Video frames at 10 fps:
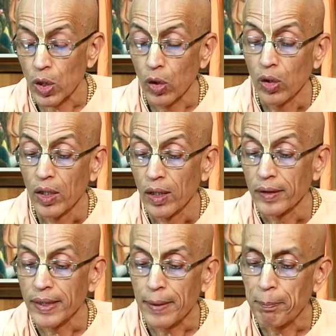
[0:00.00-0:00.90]

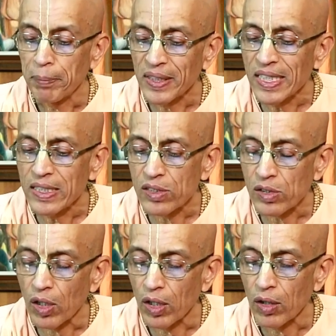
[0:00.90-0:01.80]
So, the
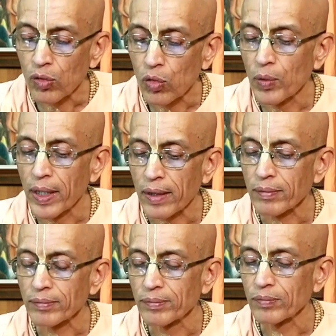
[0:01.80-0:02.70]
priests who
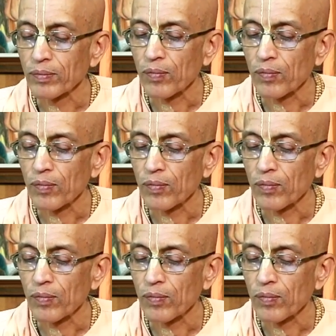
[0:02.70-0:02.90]
were